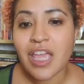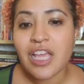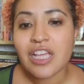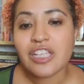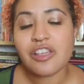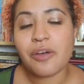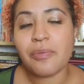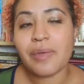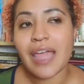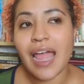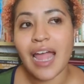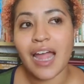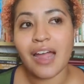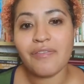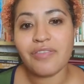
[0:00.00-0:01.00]
So we
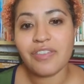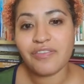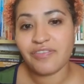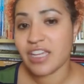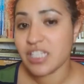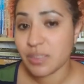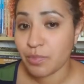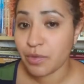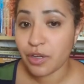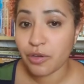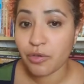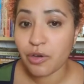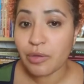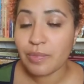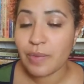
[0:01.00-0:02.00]
have the Facebook
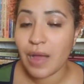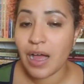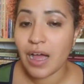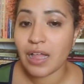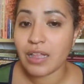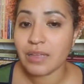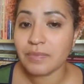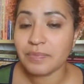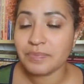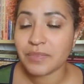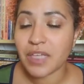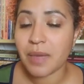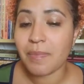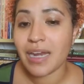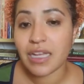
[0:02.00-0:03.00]
group, um,
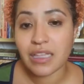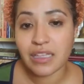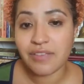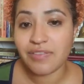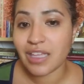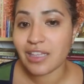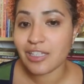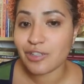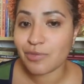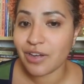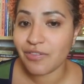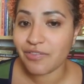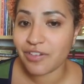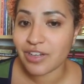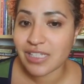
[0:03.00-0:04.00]
Kemetic Living in the
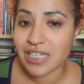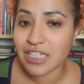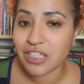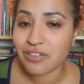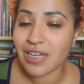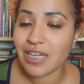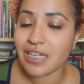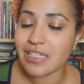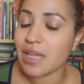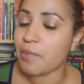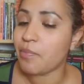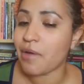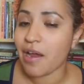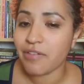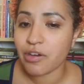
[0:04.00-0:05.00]
21st Century. It is a
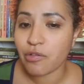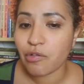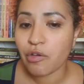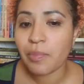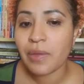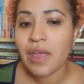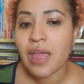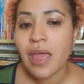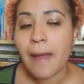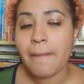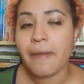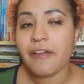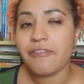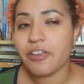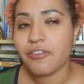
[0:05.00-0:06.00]
private group,
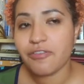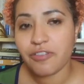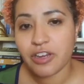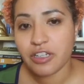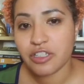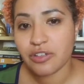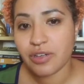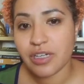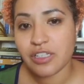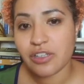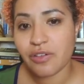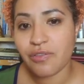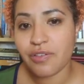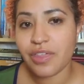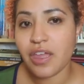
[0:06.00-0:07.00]
but feel free to join us
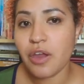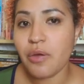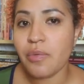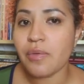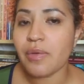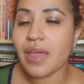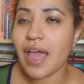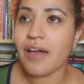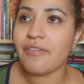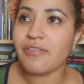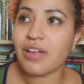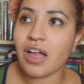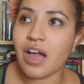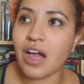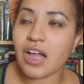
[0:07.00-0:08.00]
over there where we have
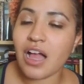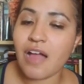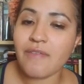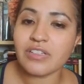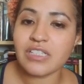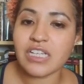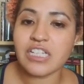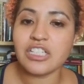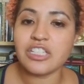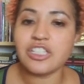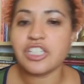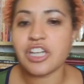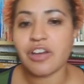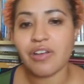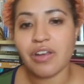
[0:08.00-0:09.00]
uh, conversations,
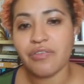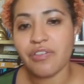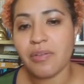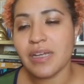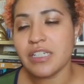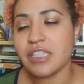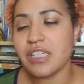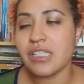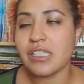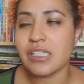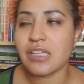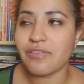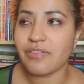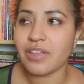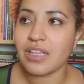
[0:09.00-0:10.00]
share information,
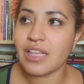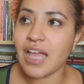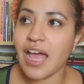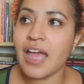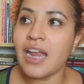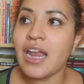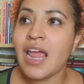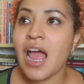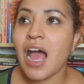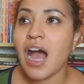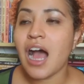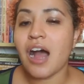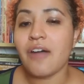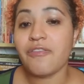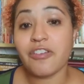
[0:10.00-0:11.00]
stuff like that.
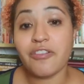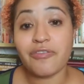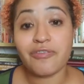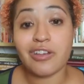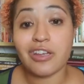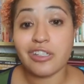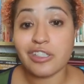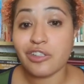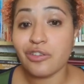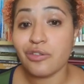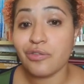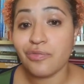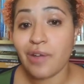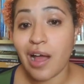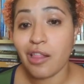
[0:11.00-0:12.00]
Uh, feel free to
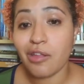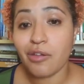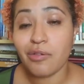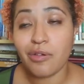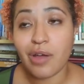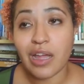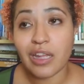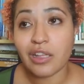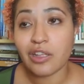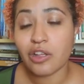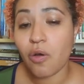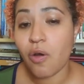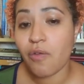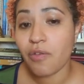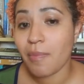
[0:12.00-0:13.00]
follow and
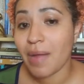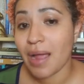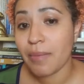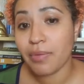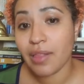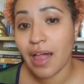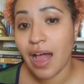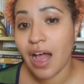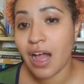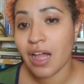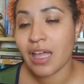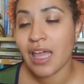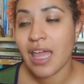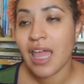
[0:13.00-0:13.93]
go over on my blog